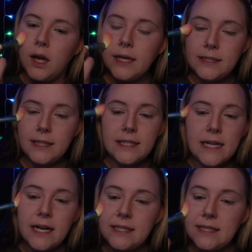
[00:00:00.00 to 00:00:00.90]
Since
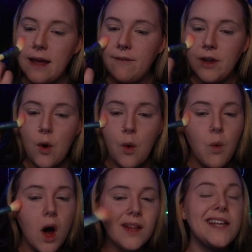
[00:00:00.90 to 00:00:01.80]
97,
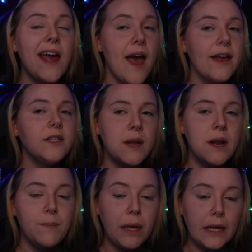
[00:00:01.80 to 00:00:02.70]
Wallace has been
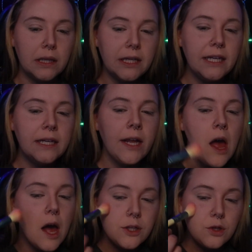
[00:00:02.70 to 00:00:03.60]
appealing
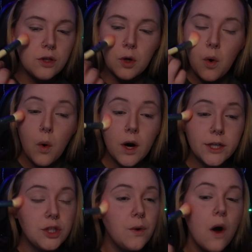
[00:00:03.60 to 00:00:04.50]
to the courts
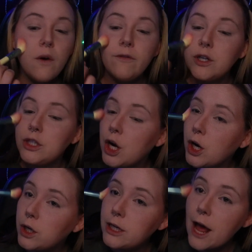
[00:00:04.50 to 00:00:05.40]
to
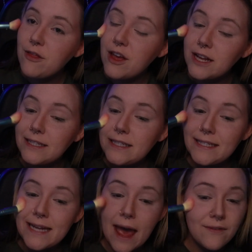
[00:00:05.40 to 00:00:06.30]
overturn the
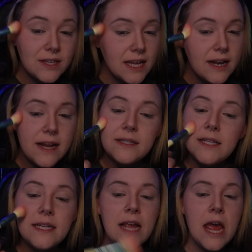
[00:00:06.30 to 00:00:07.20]
death
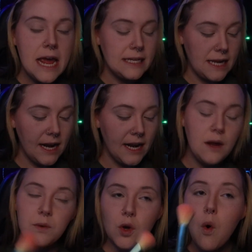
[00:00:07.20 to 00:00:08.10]
sentences, saying he
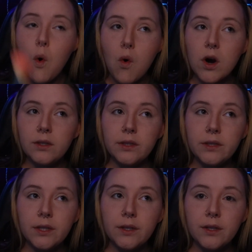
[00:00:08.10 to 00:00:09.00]
was coerced